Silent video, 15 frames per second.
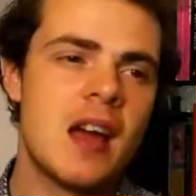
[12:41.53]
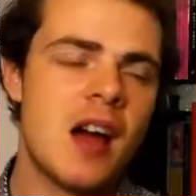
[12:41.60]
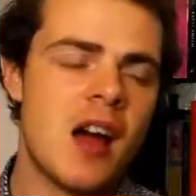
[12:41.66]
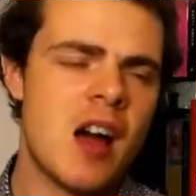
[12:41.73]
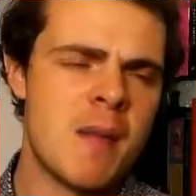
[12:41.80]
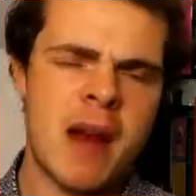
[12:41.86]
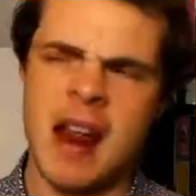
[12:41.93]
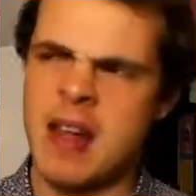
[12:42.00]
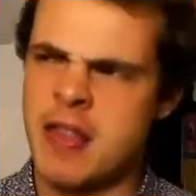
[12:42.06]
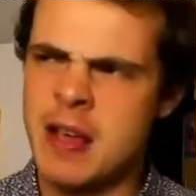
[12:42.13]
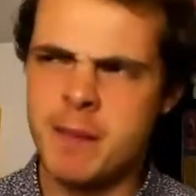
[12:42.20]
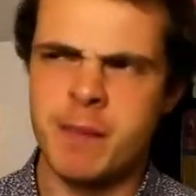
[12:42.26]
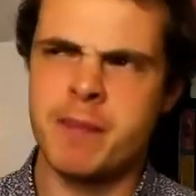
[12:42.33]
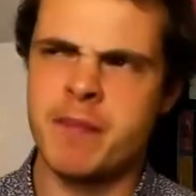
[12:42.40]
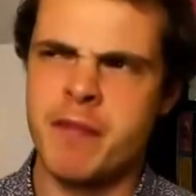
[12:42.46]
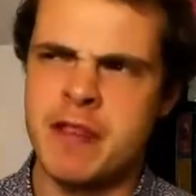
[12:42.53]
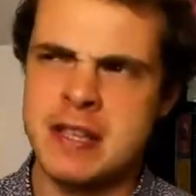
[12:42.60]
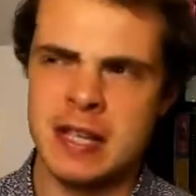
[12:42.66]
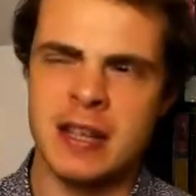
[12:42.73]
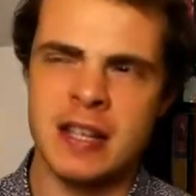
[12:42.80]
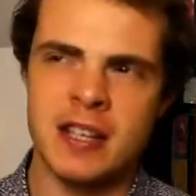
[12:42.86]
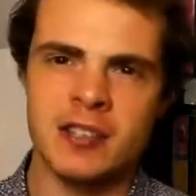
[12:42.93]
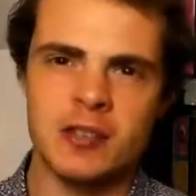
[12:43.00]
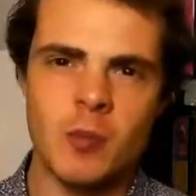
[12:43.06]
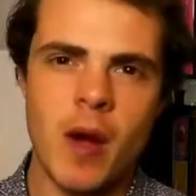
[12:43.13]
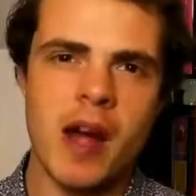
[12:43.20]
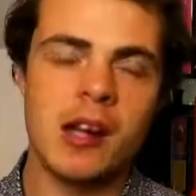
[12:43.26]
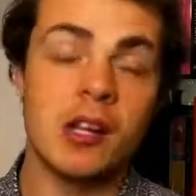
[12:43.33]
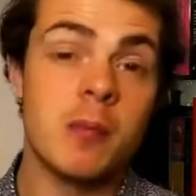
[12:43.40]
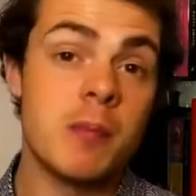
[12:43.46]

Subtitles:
I think physically as well,